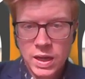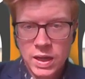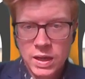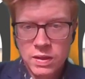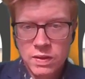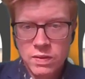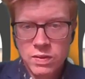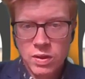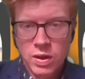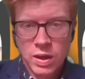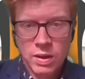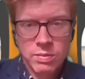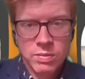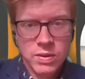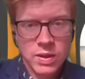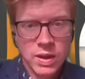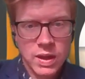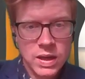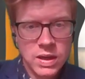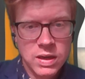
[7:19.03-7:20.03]
its
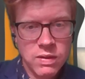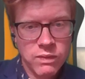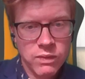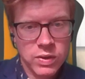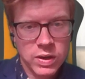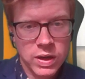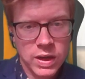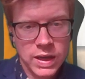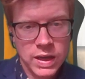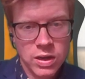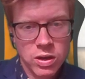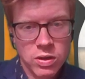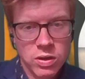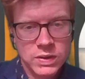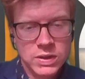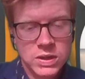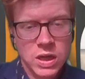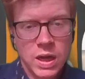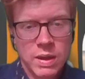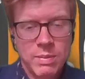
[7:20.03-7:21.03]
time slightly differently, and
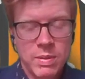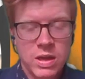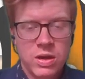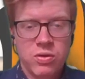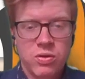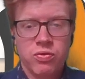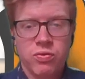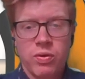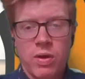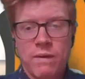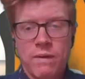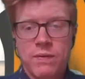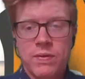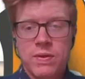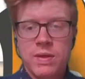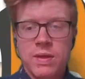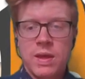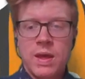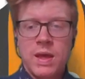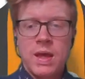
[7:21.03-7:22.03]
over time it
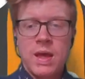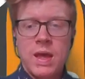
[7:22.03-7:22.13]
drifts